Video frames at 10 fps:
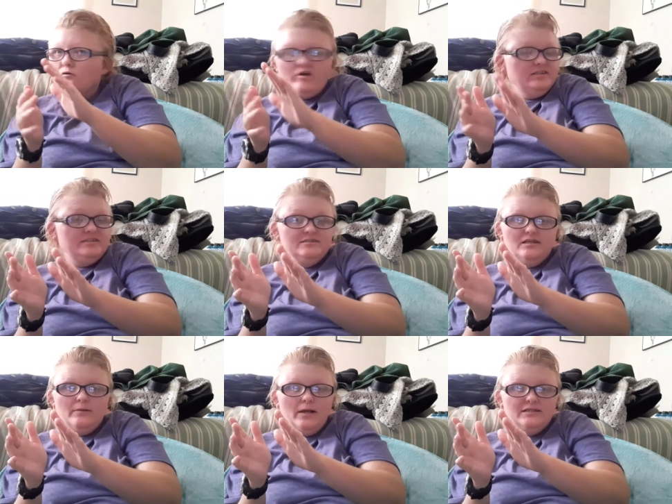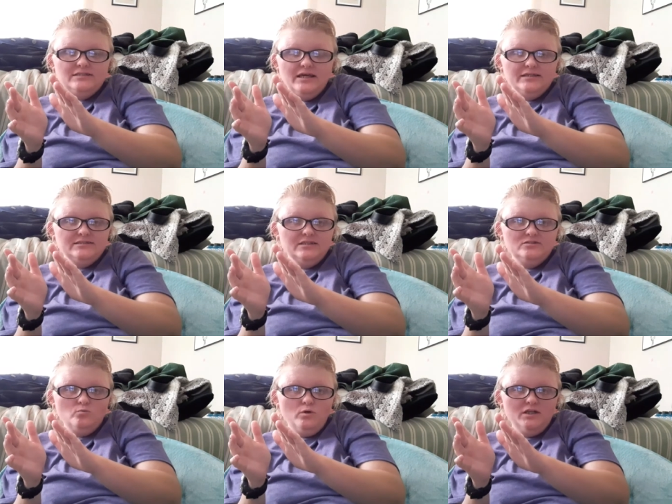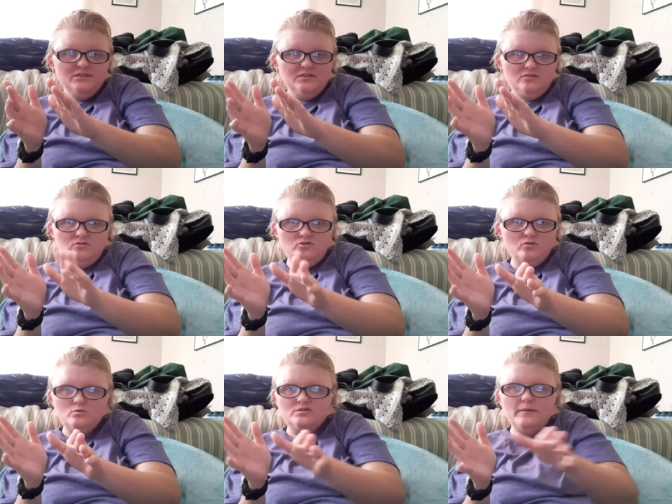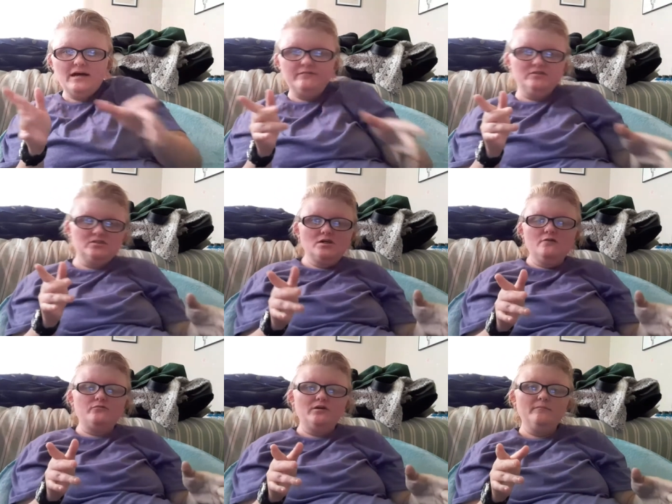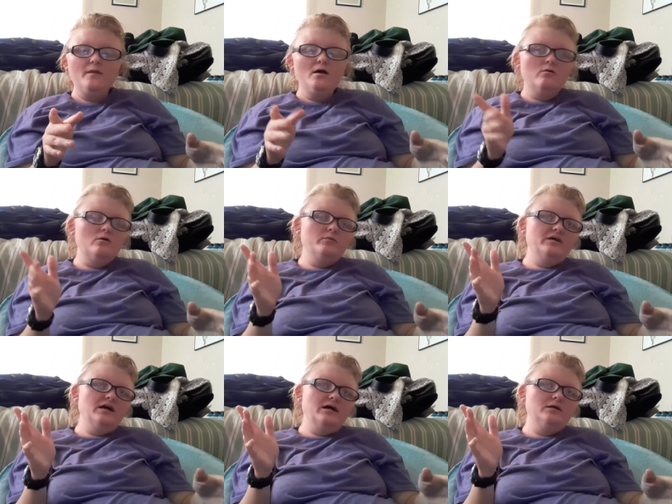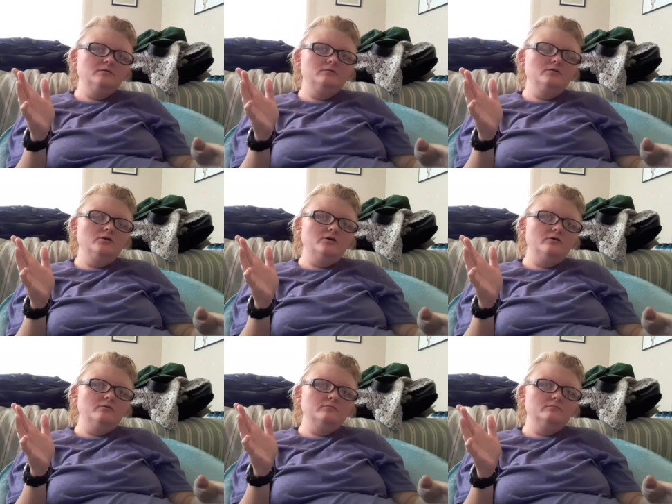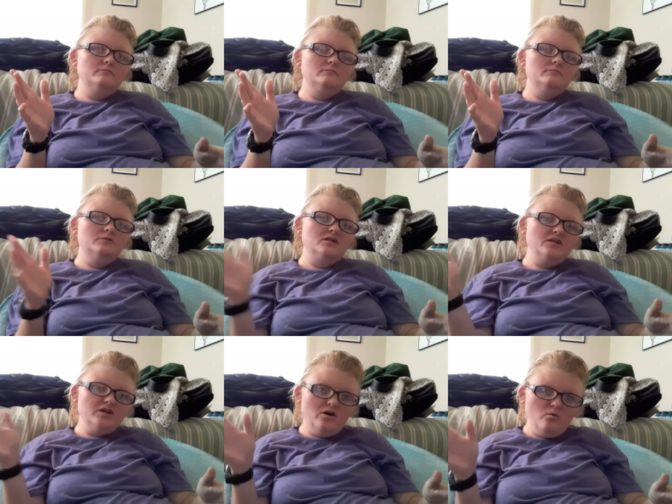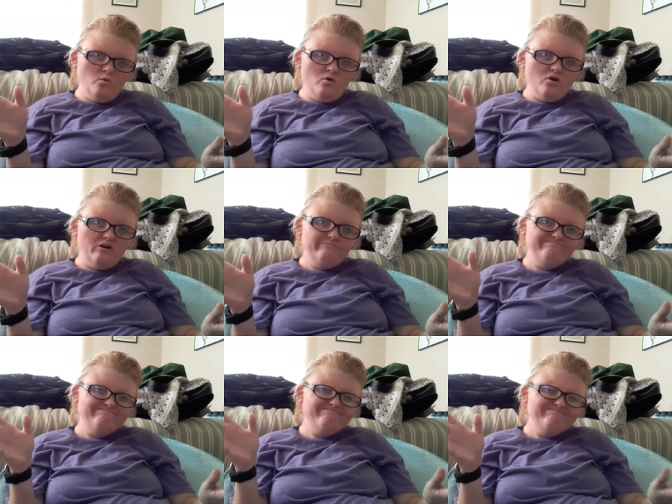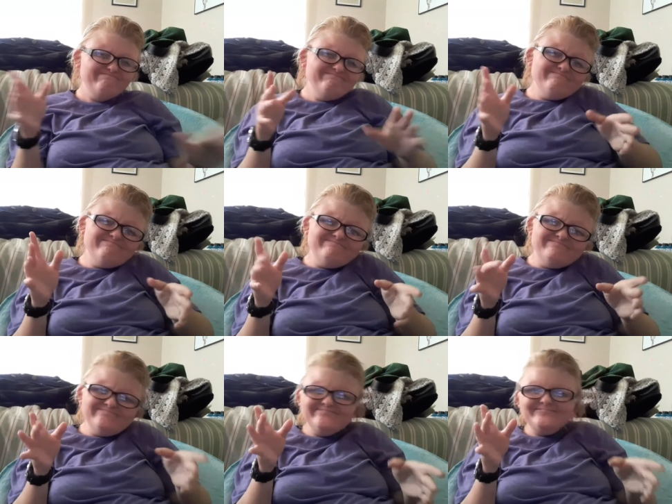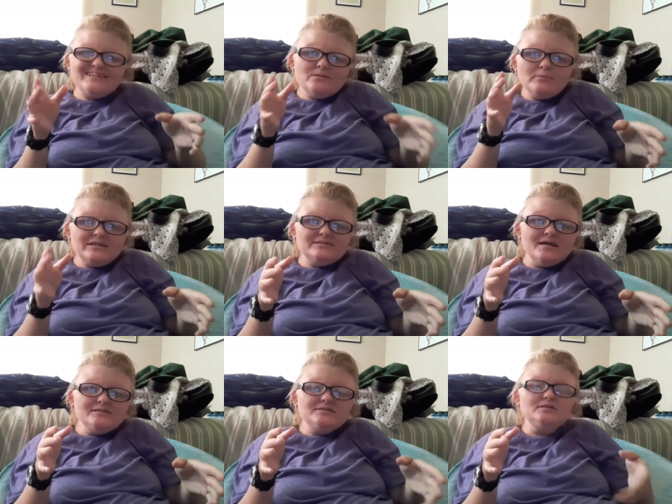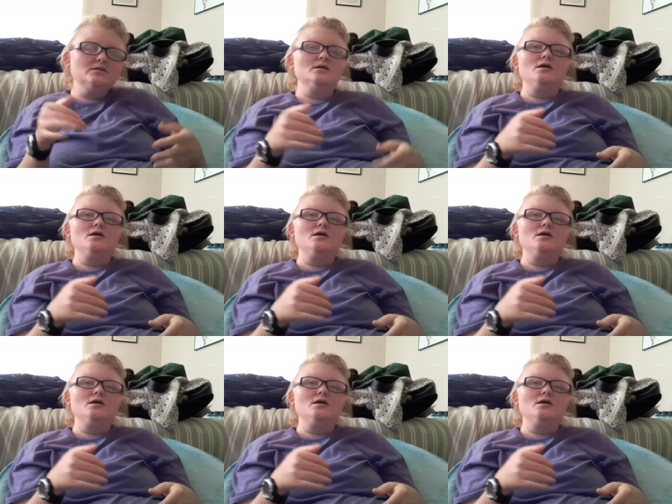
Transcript: Great season. I'm not saying season one and season two was bad of Discovery, where we got you know, the Klingon War mm, didn't make sense.